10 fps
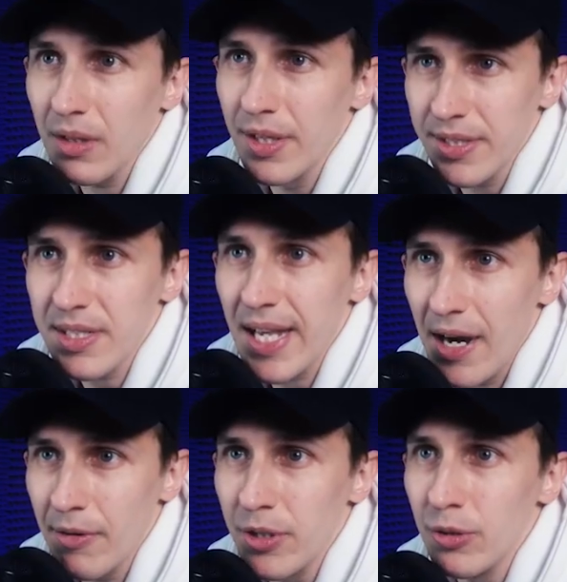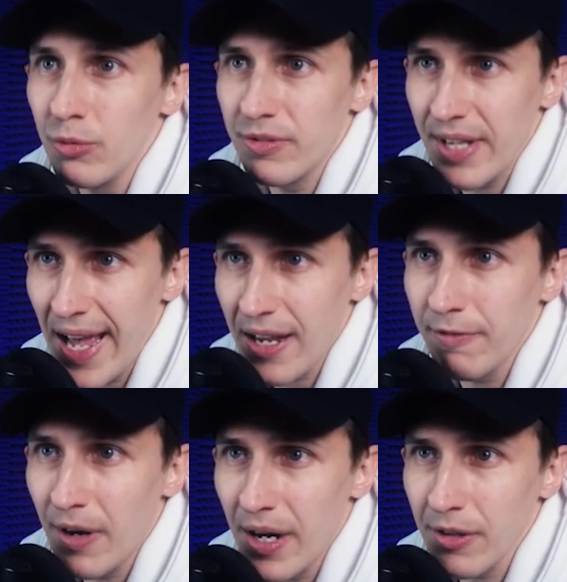This is how you tag
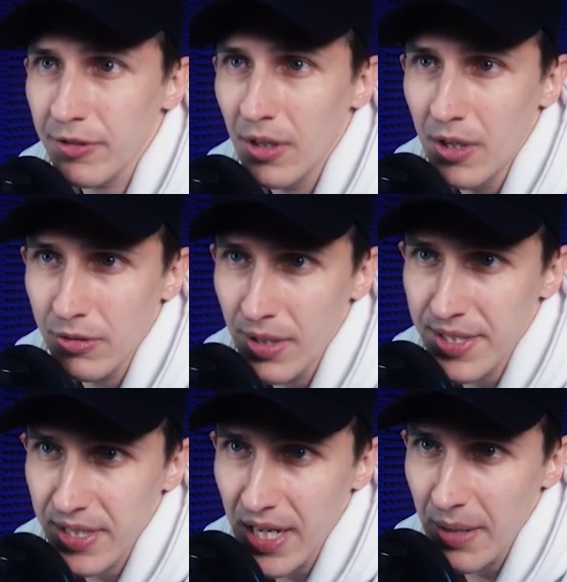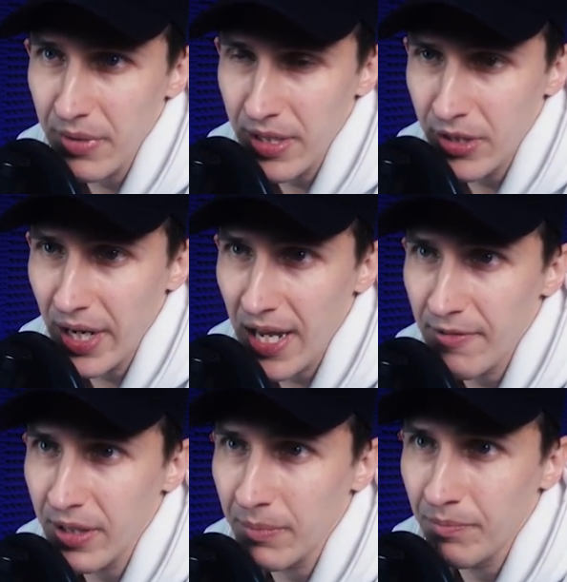files. So let's say I'm here
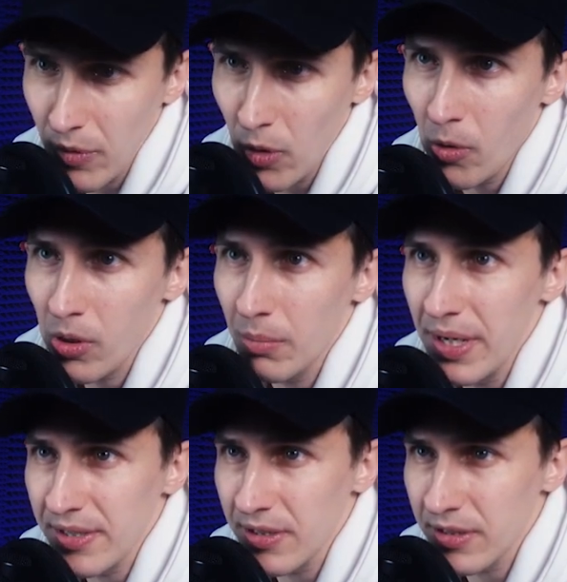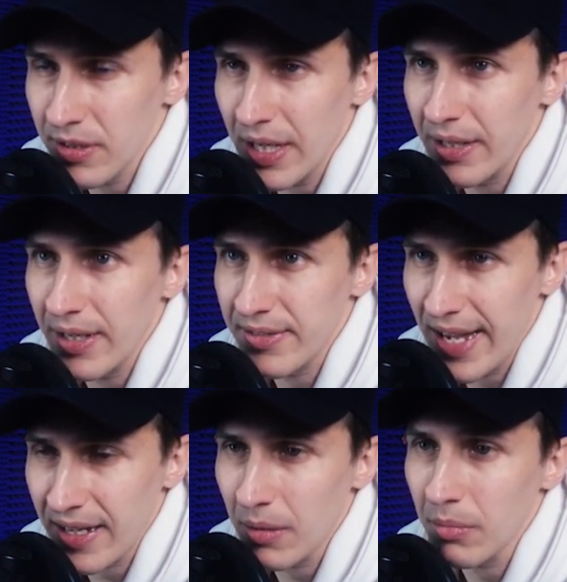having all the bases and
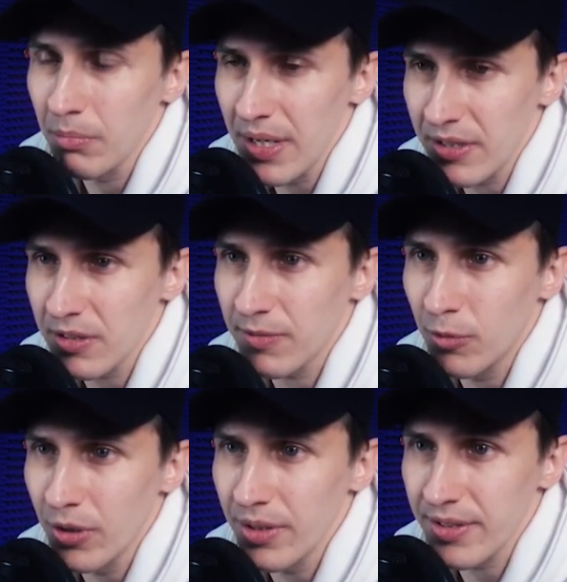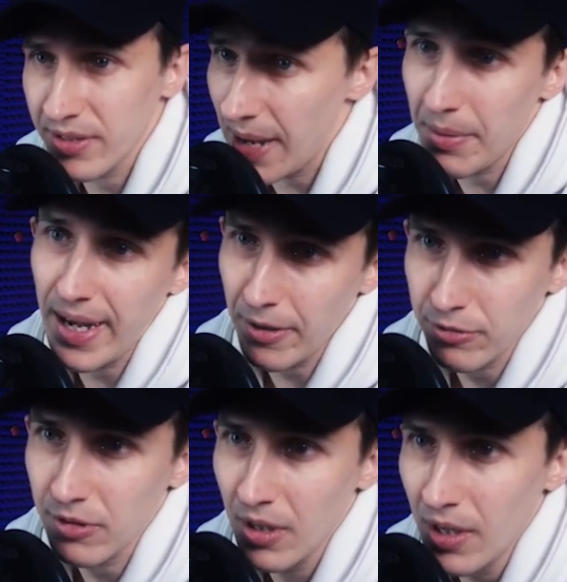attacking bases for the slap
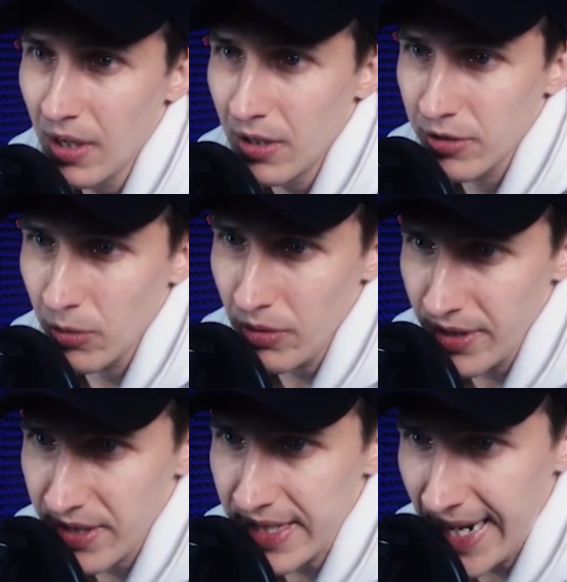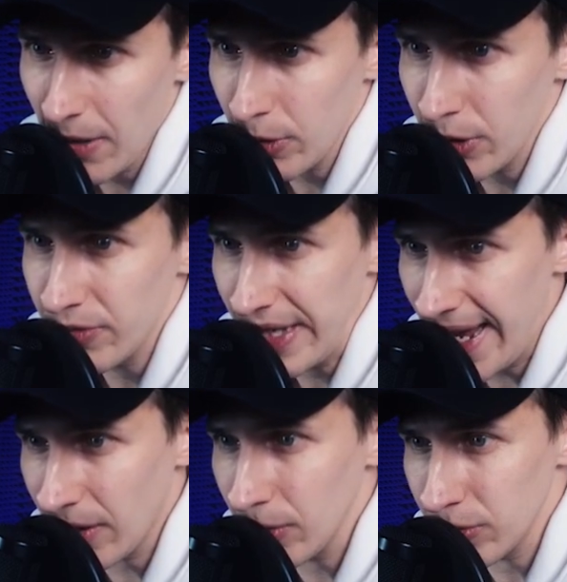house. So this is how you
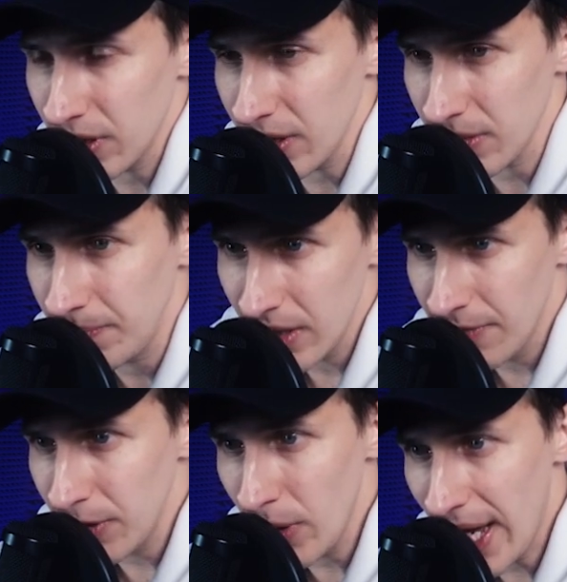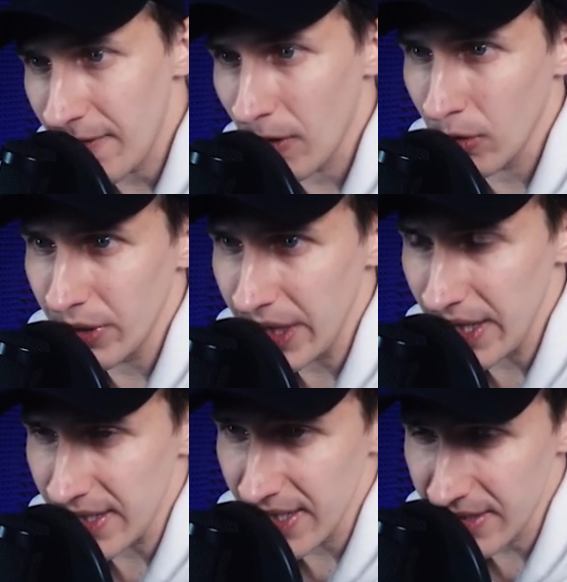tag those things. If you have already
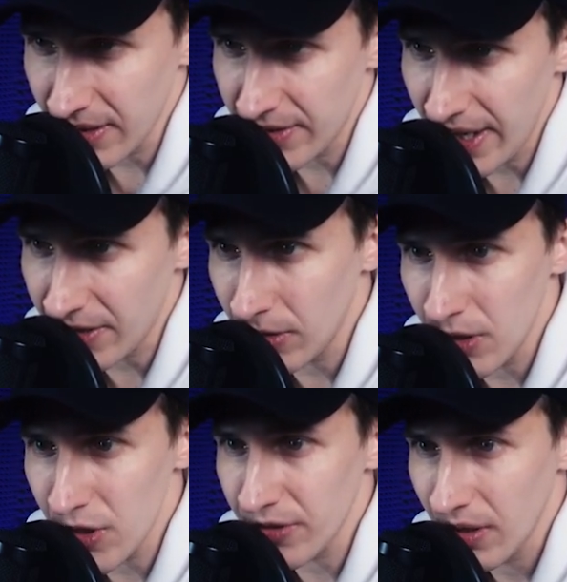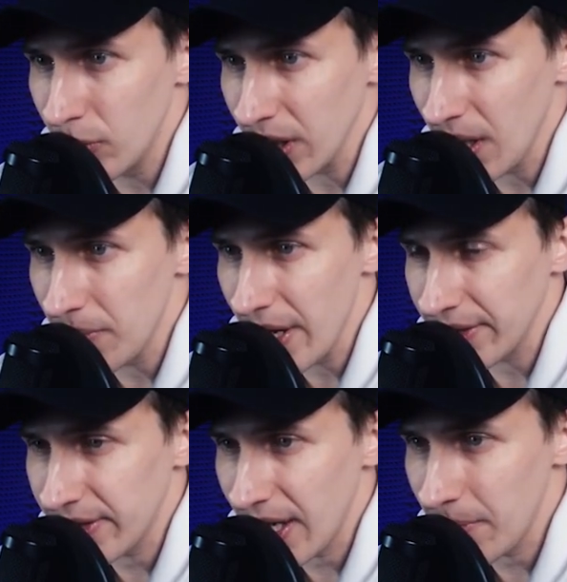existing tags, you can just bring up
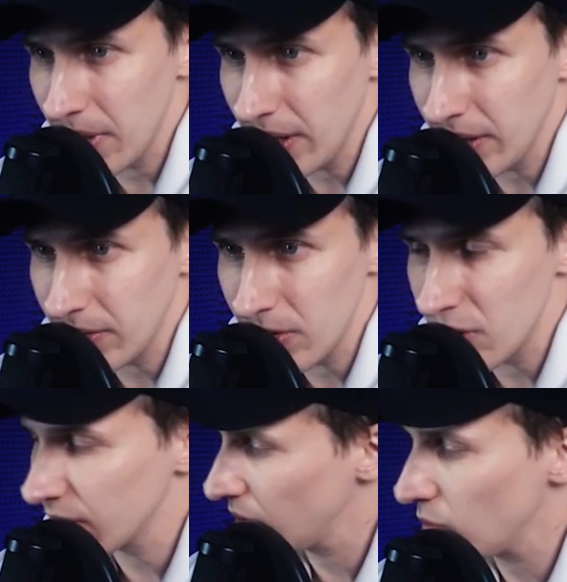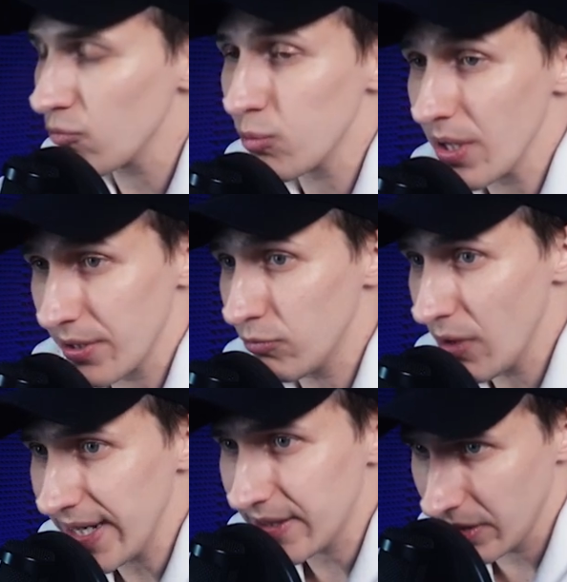that tab and just with
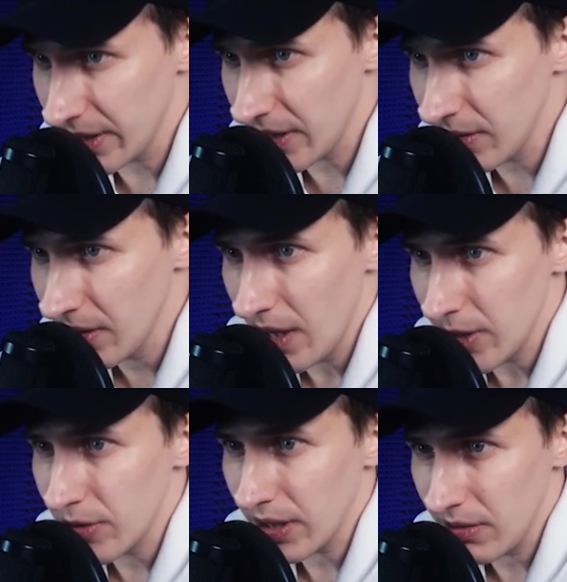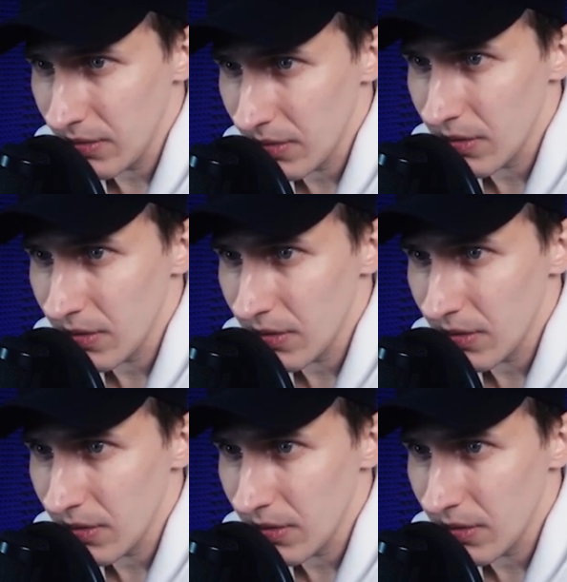right clicking, you can